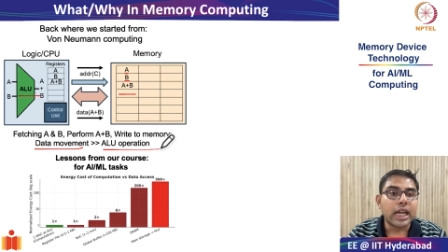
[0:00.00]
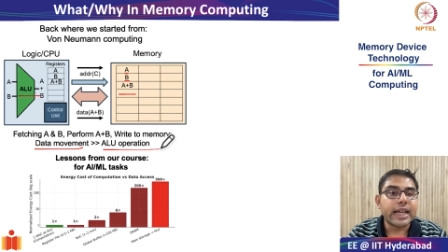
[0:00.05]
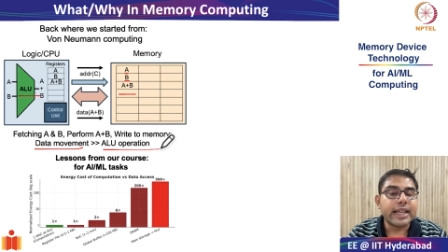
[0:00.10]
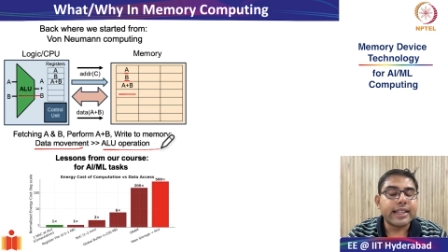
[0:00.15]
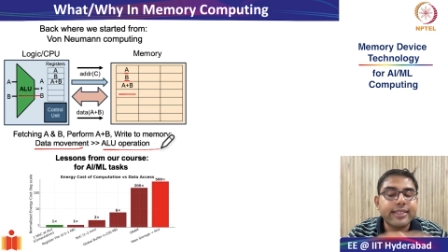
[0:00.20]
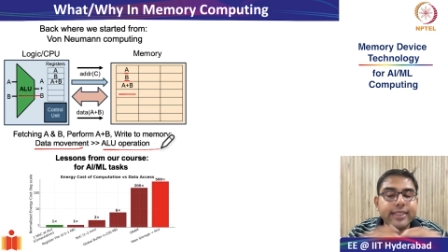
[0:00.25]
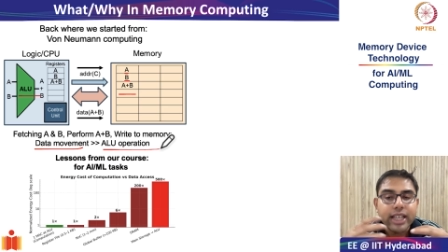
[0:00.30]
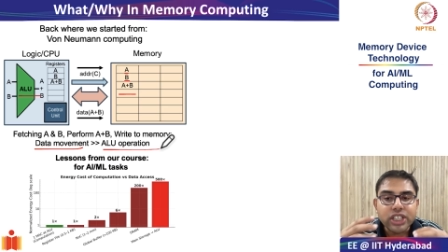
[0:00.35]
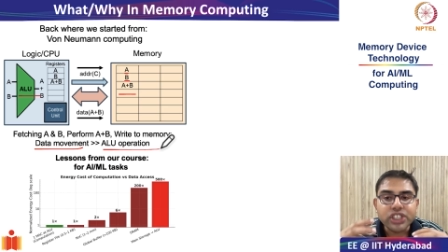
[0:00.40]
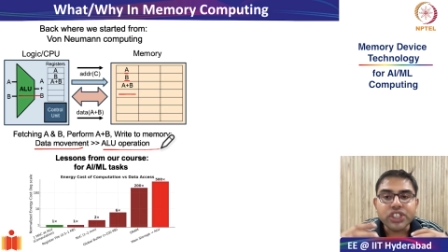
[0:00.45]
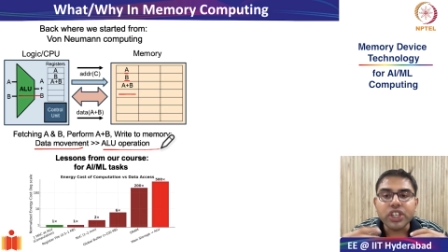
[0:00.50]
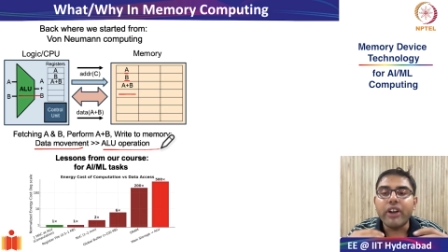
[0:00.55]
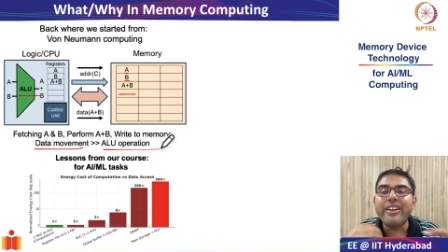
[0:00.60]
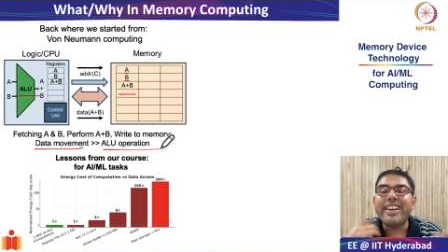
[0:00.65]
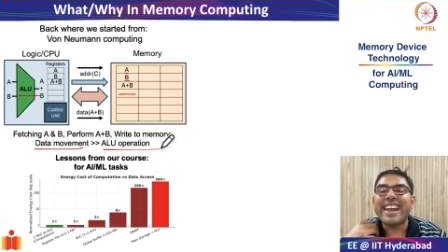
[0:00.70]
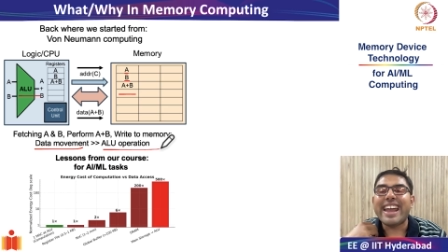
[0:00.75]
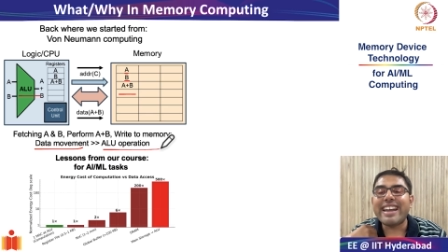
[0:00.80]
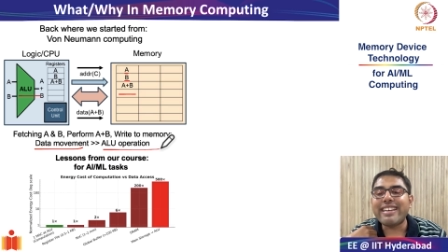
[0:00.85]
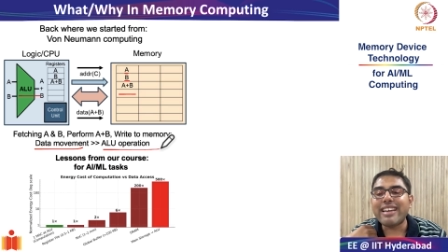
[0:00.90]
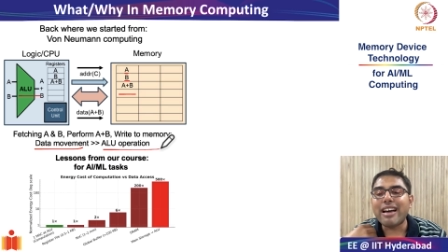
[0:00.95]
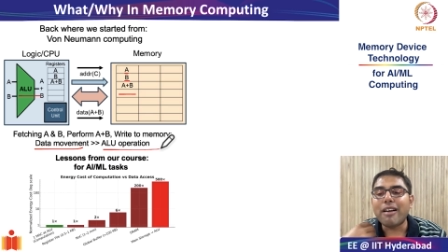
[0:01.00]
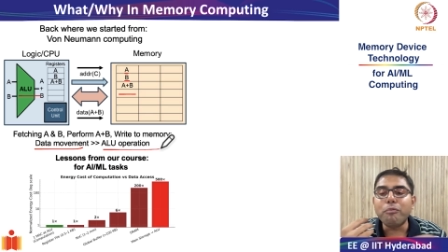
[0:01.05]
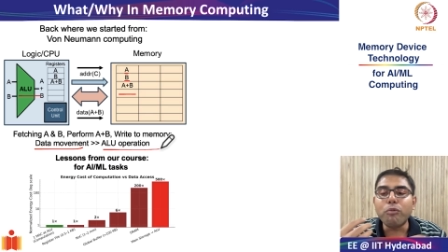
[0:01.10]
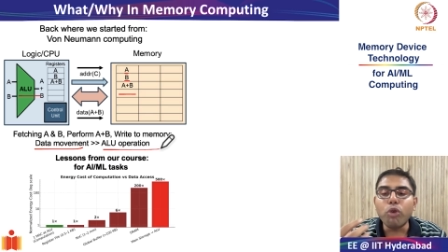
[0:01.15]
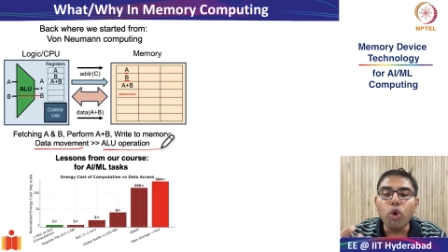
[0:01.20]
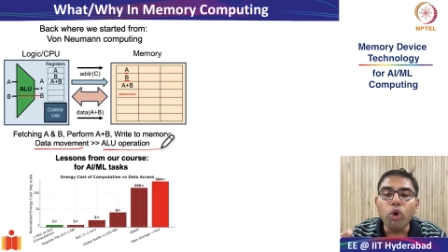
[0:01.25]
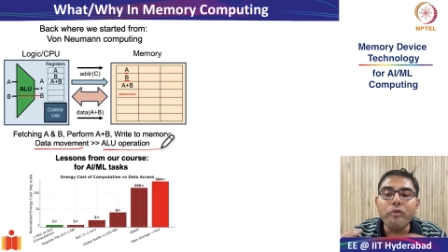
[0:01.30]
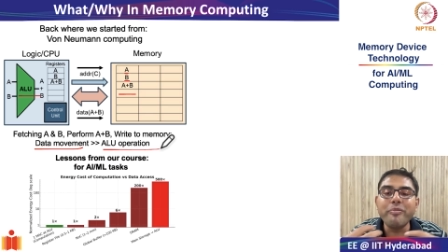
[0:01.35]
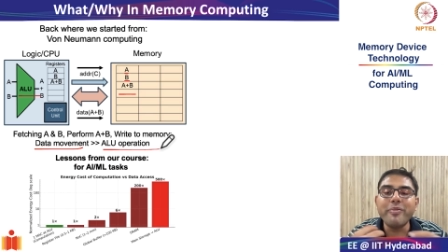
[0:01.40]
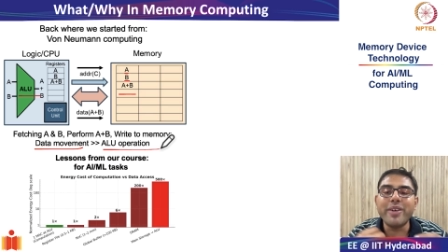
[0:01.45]
this data
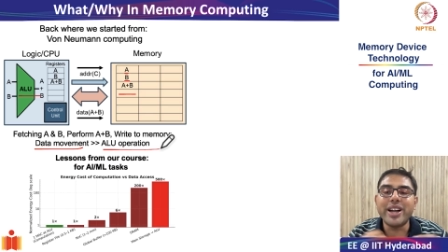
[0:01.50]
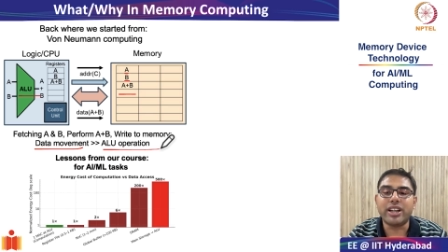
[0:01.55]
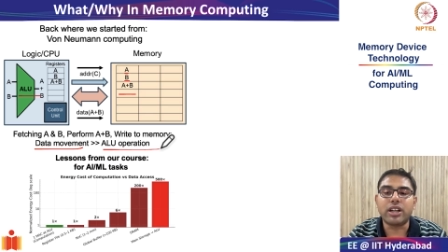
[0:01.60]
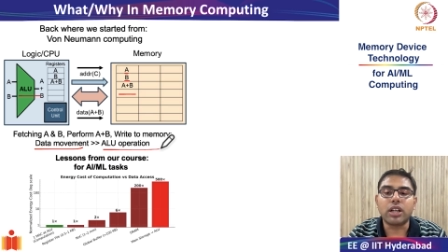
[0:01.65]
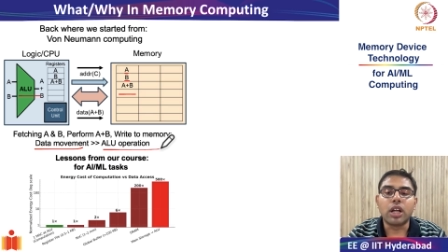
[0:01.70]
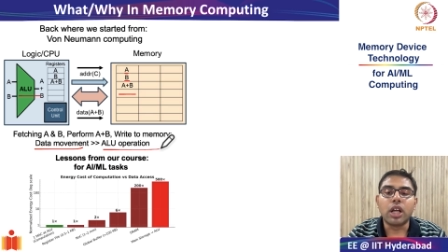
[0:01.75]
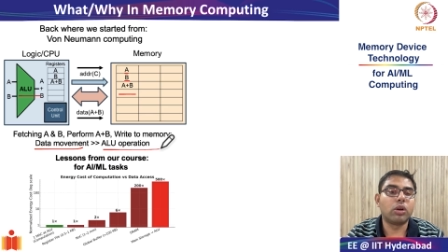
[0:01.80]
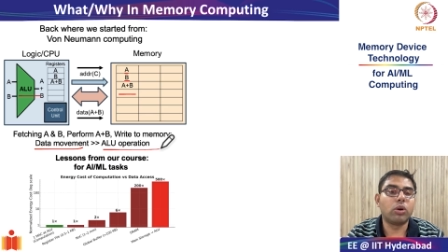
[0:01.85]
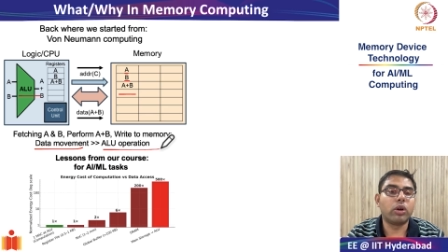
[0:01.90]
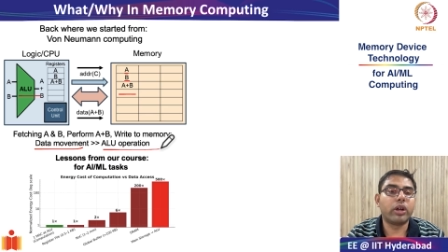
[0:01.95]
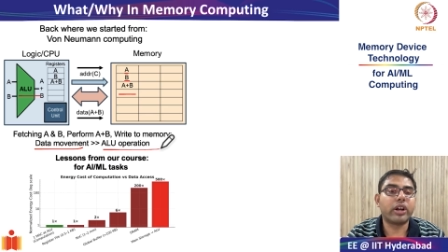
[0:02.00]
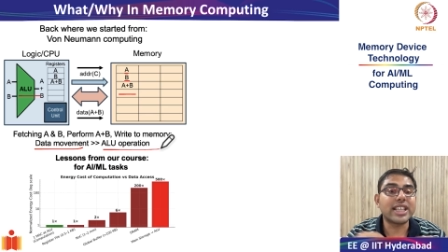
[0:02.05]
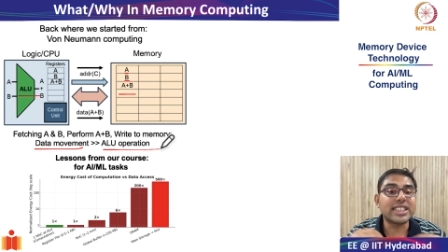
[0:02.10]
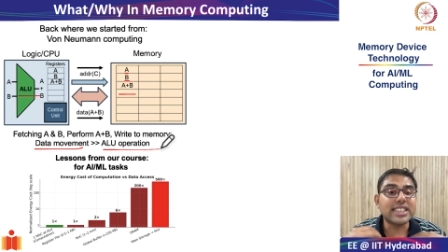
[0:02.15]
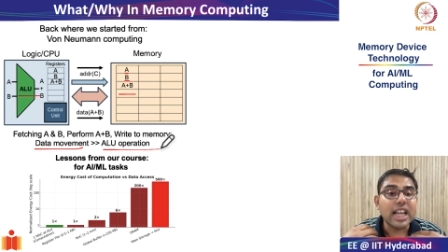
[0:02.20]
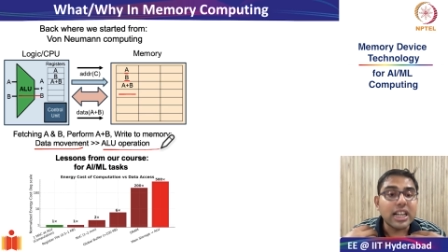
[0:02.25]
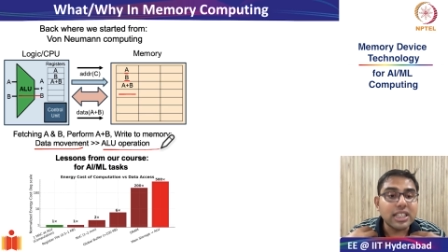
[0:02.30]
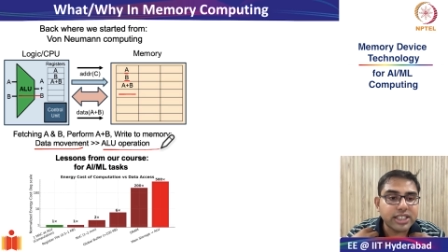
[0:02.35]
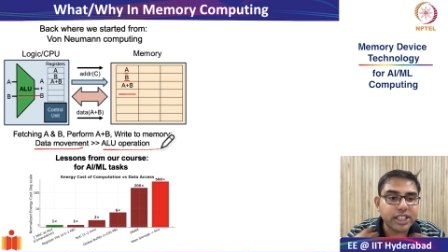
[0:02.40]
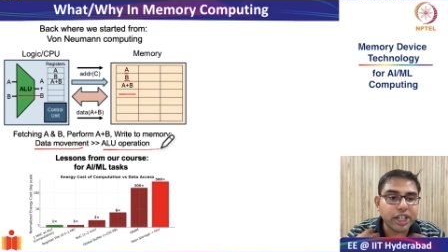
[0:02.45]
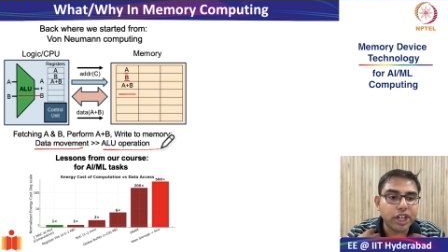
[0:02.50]
movement results